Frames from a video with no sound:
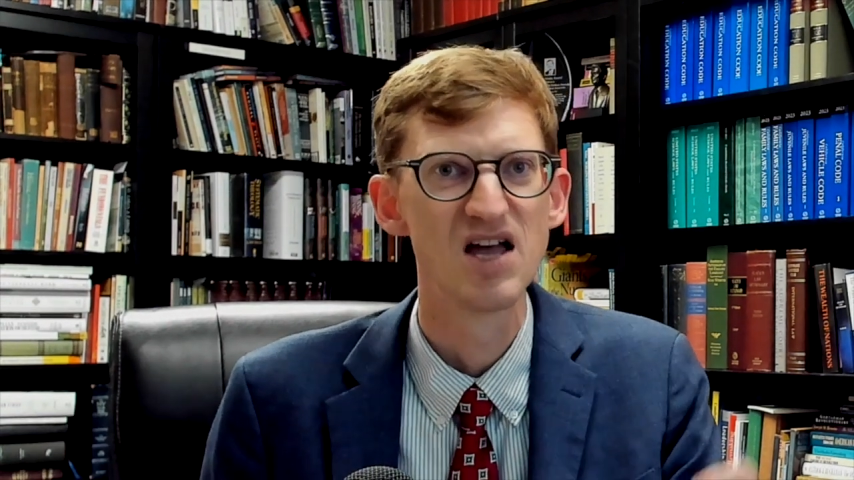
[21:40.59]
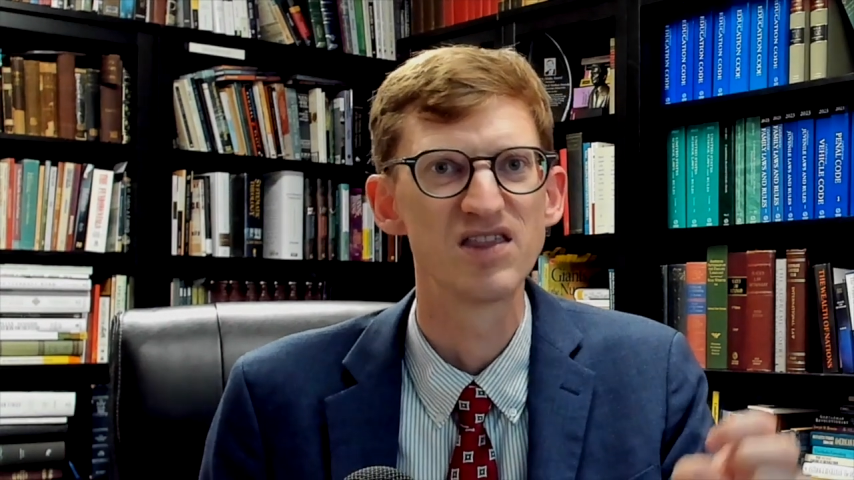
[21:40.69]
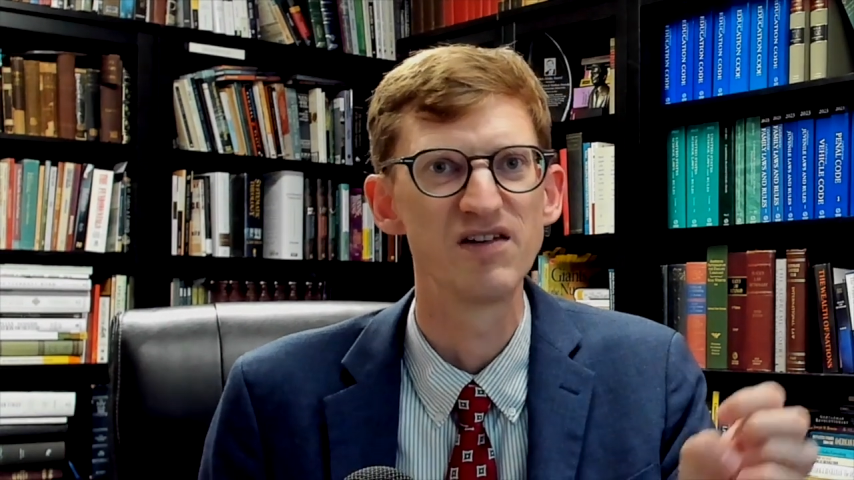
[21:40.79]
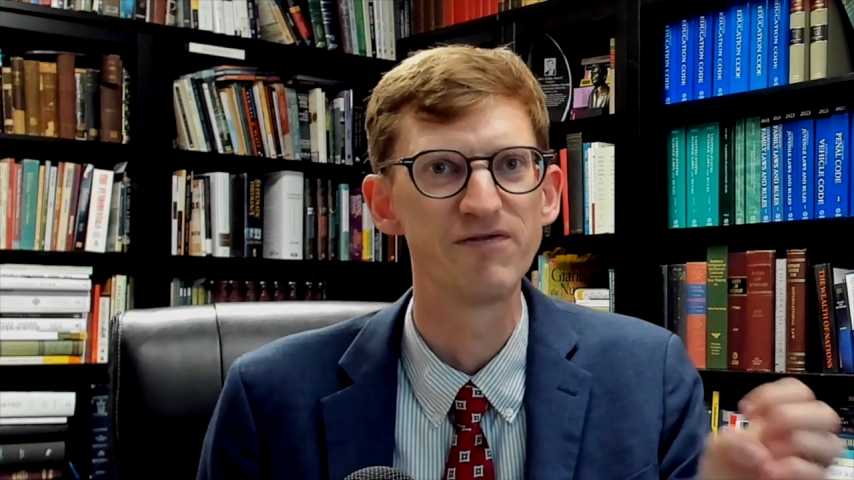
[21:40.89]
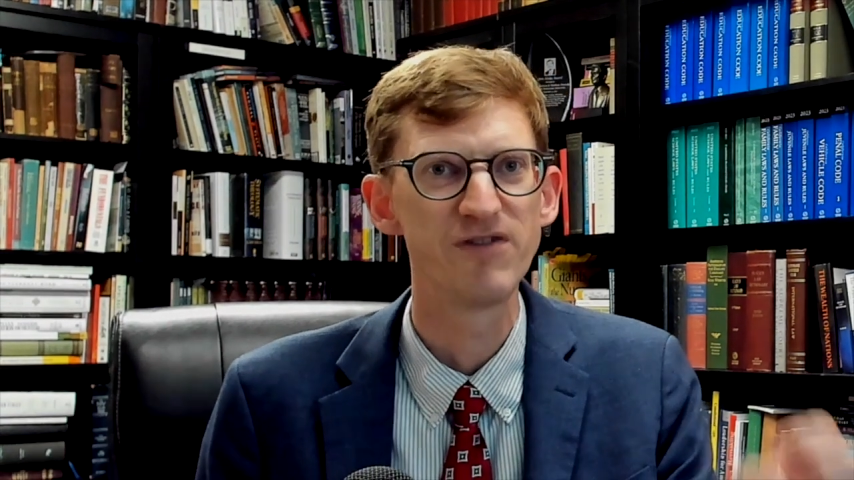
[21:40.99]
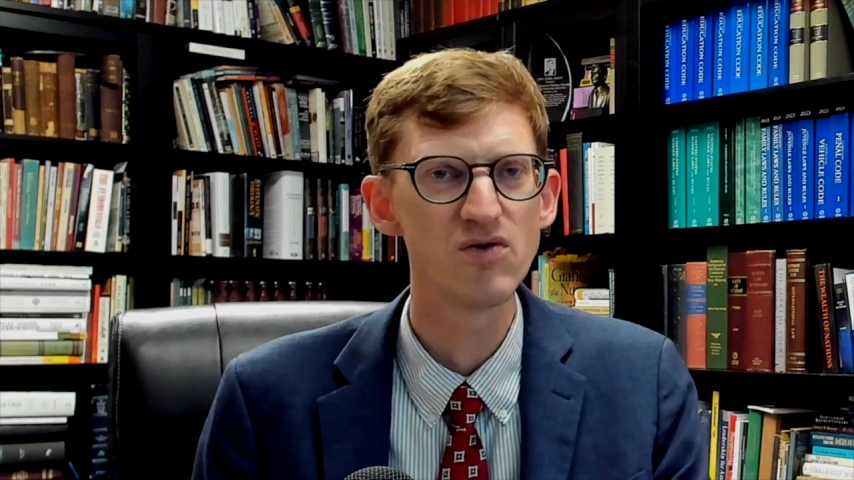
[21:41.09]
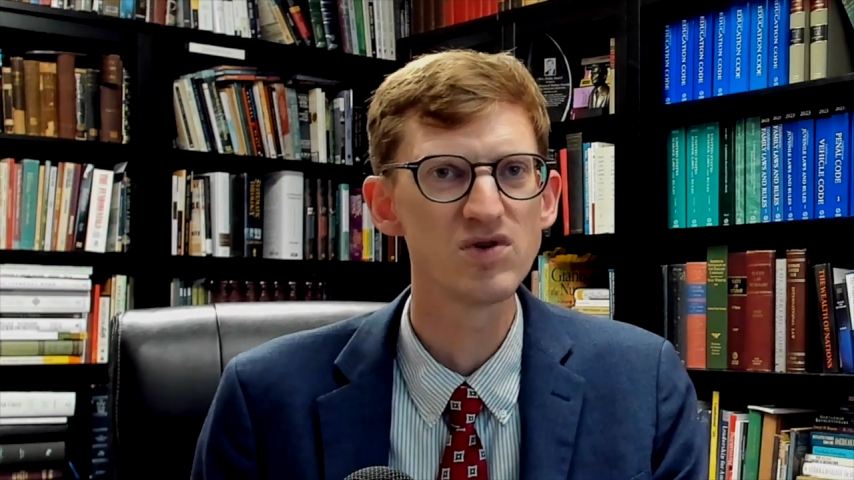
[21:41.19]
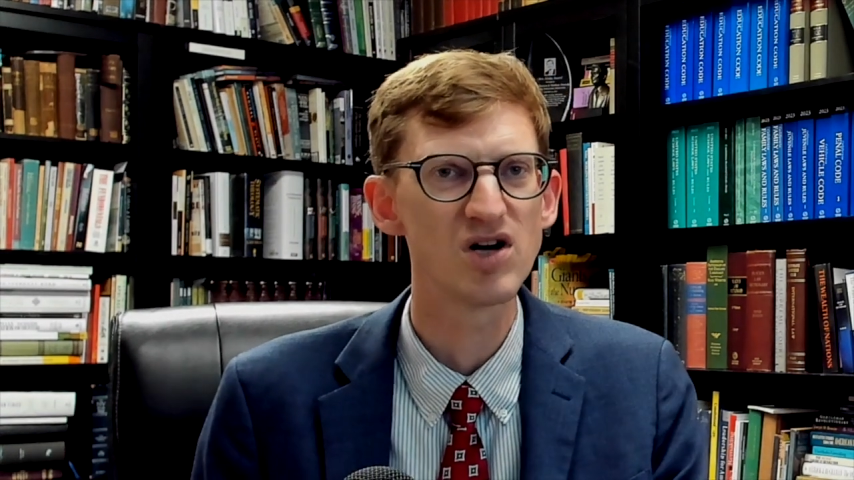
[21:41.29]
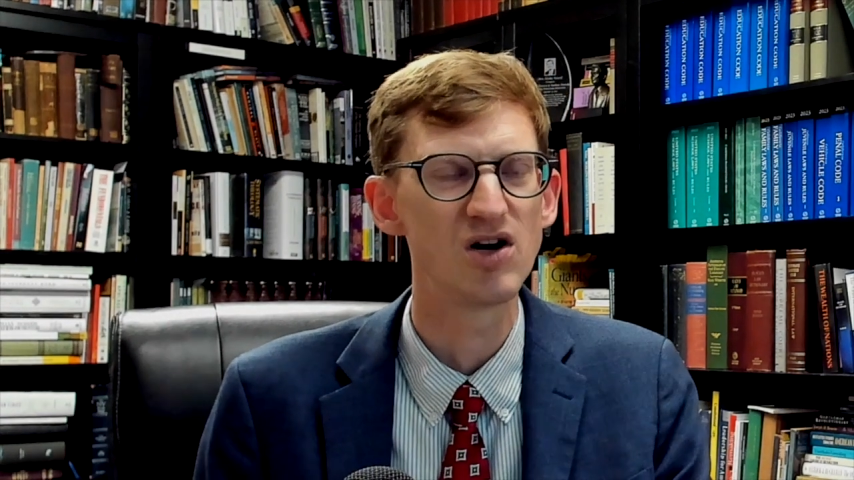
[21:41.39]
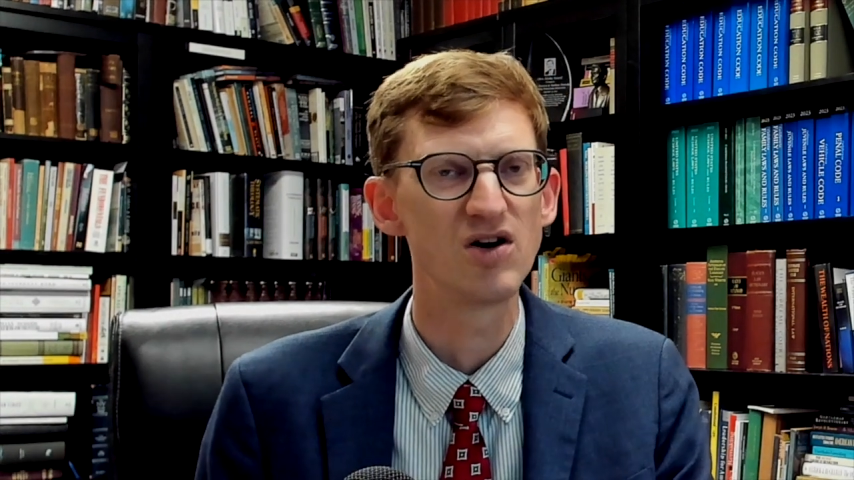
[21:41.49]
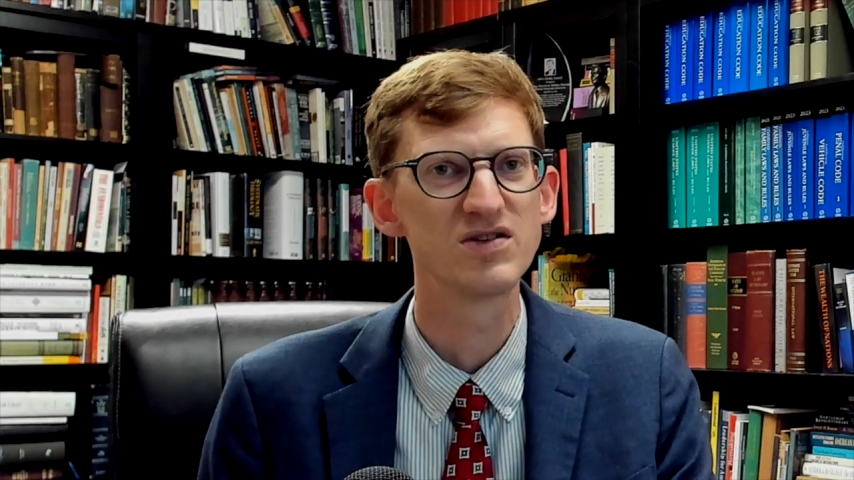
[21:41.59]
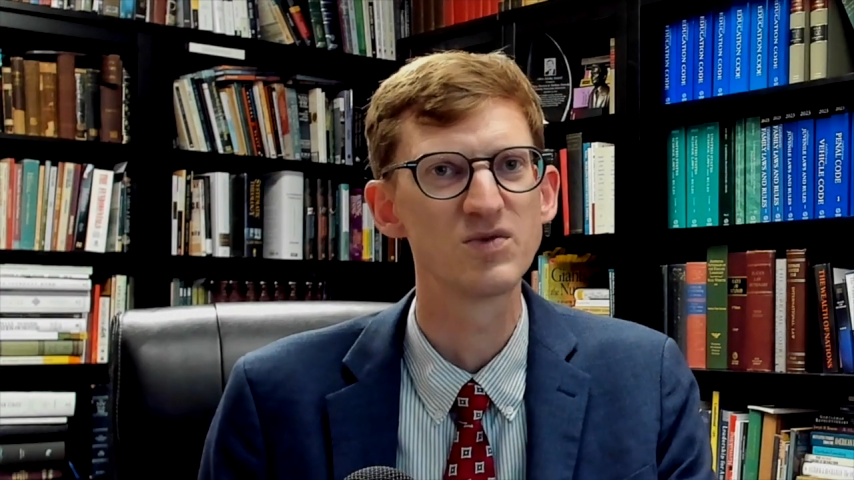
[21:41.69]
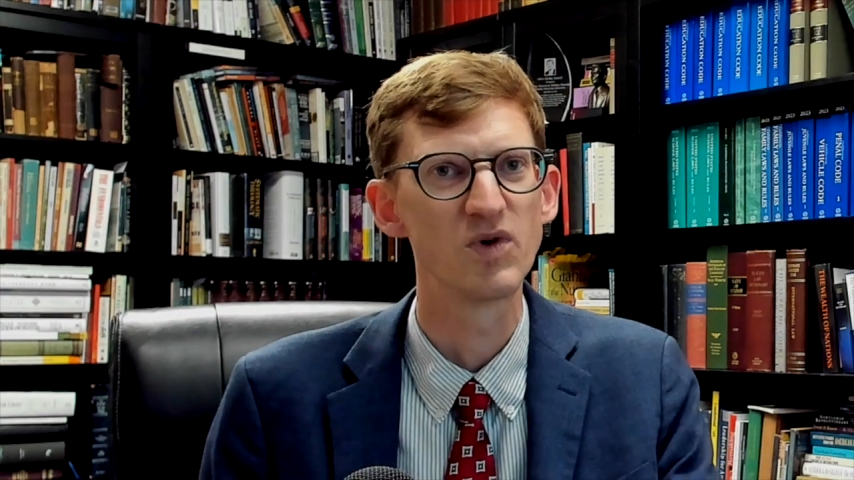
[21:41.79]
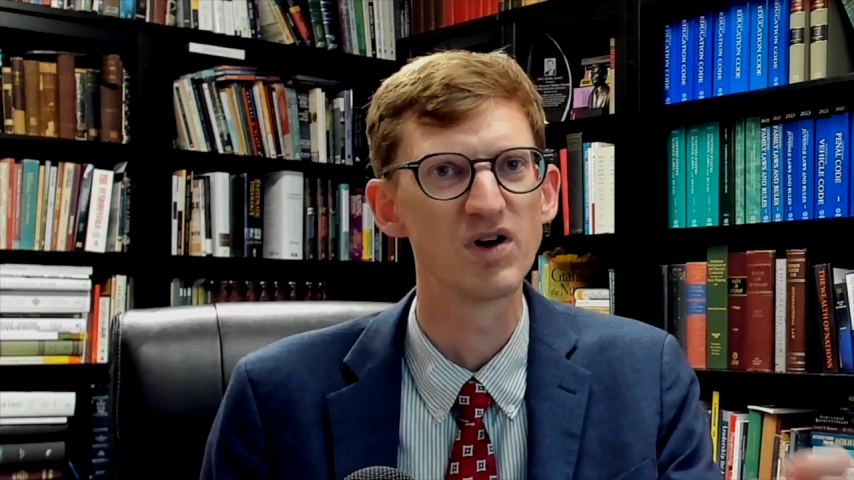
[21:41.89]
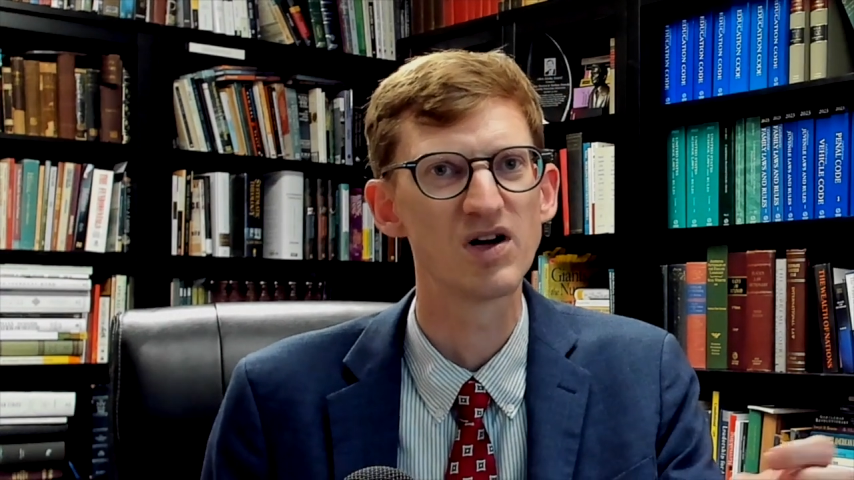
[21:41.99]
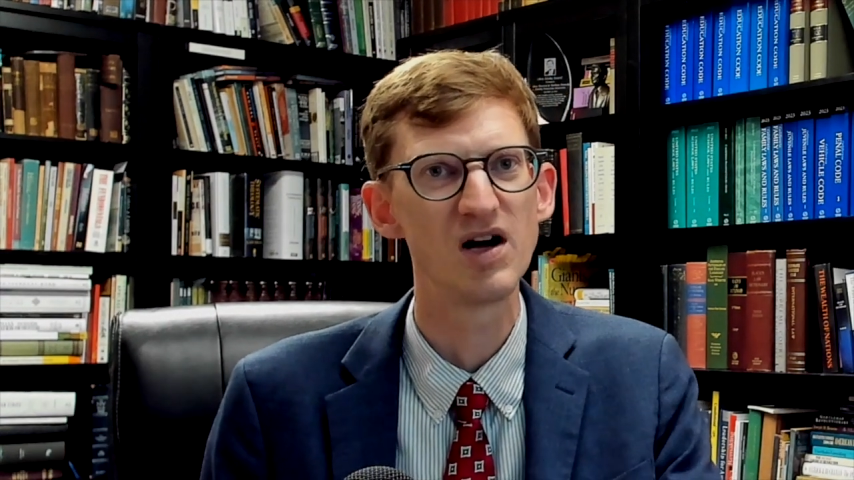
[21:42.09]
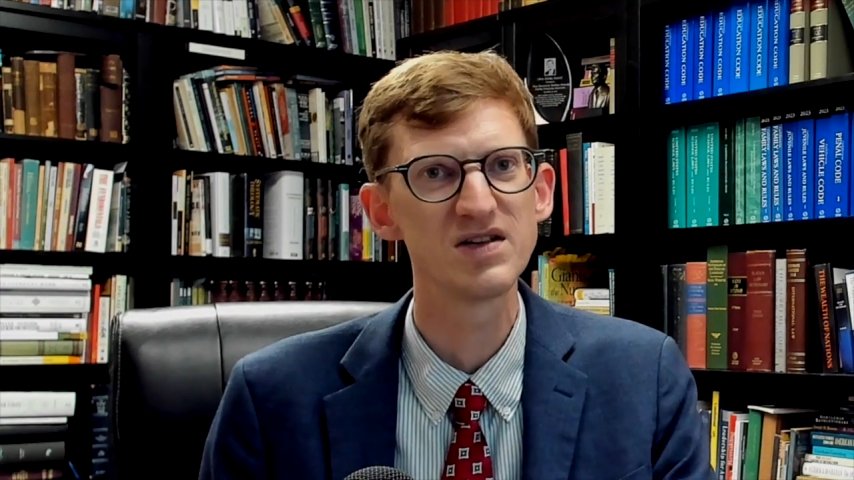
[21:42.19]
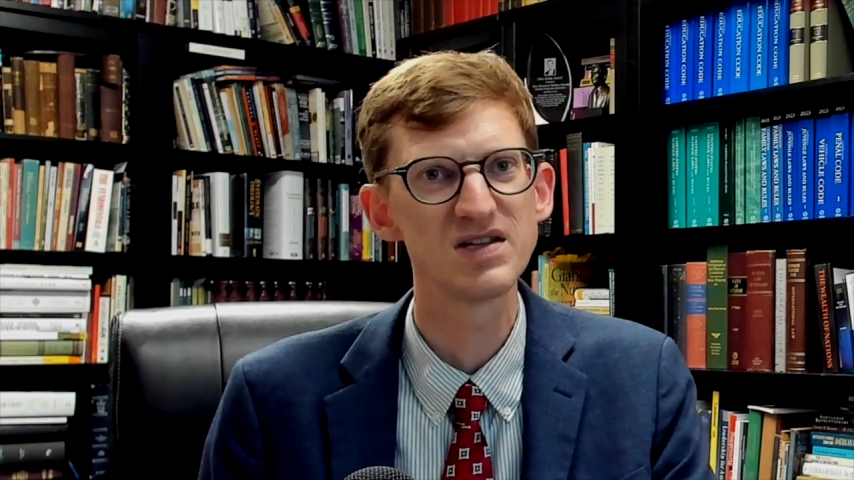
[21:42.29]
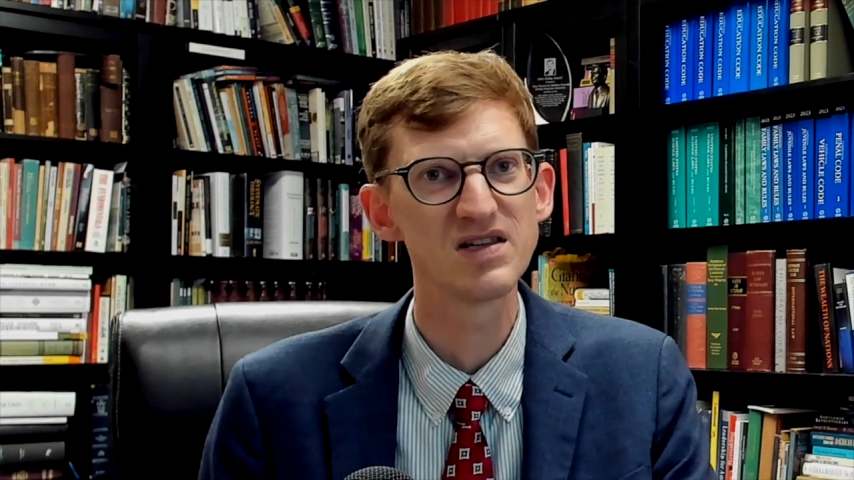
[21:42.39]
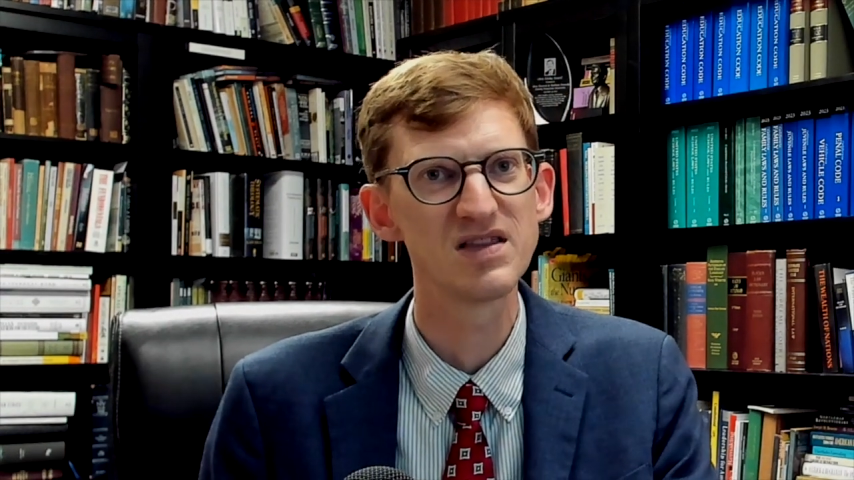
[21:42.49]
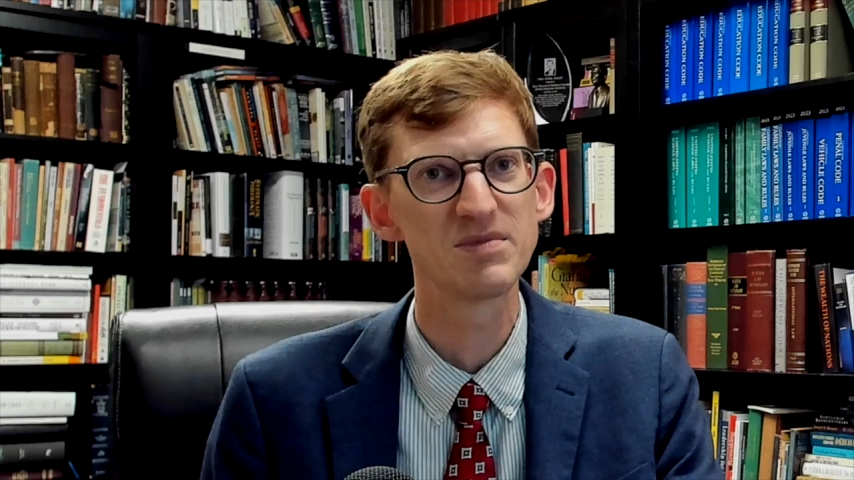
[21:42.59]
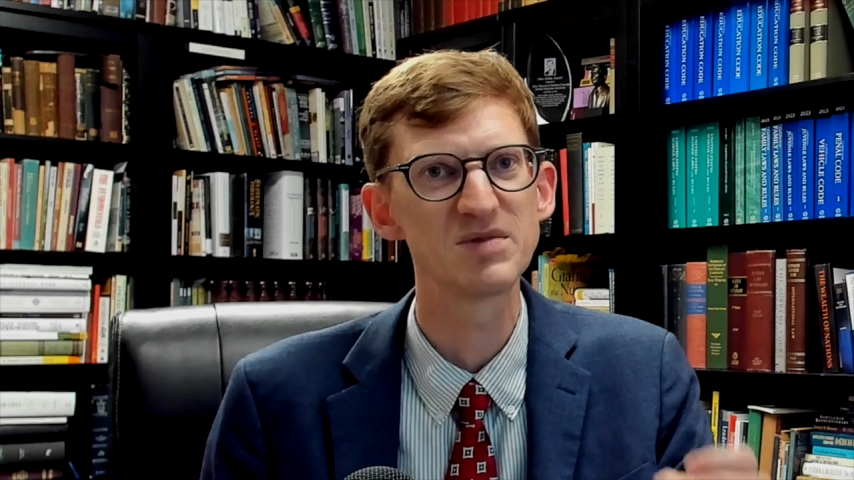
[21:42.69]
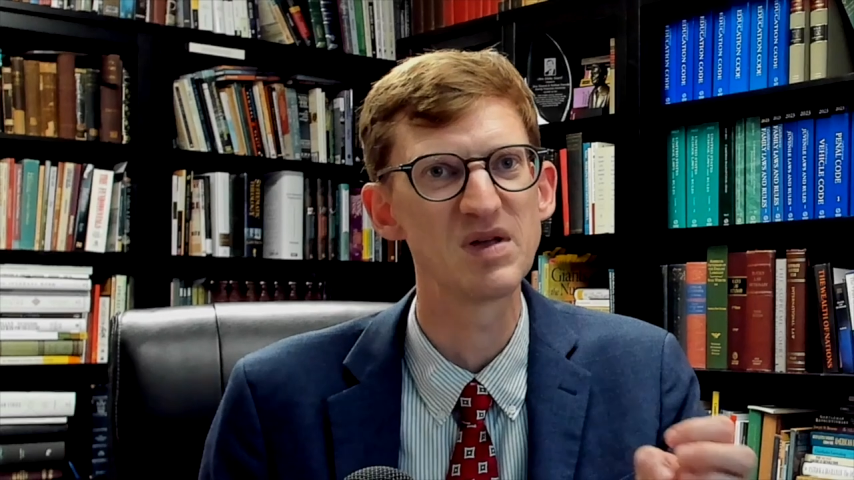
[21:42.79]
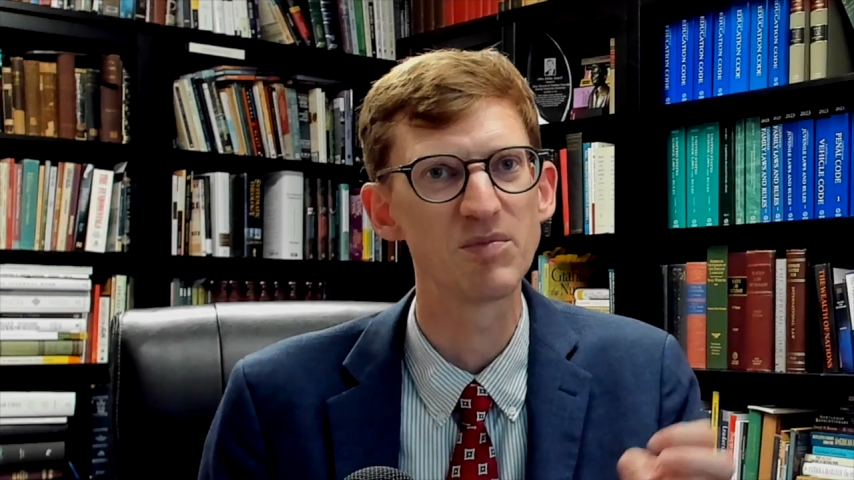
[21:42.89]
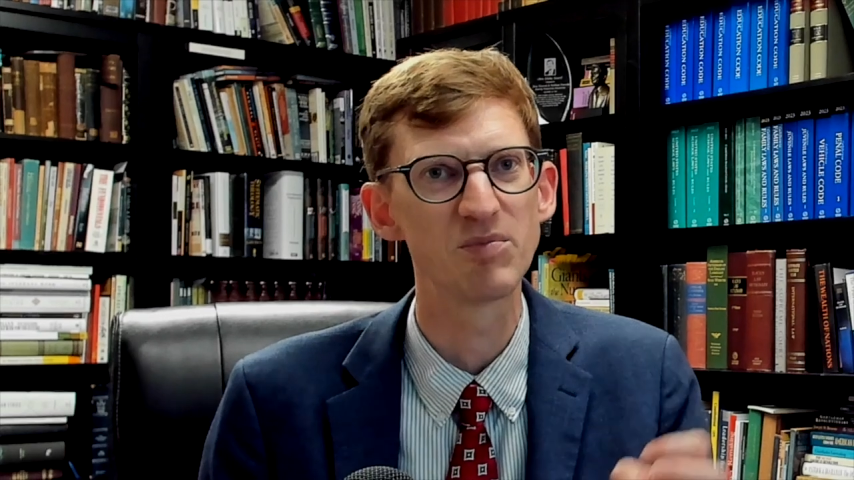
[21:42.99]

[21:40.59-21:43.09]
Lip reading: the phone calls were causing them to be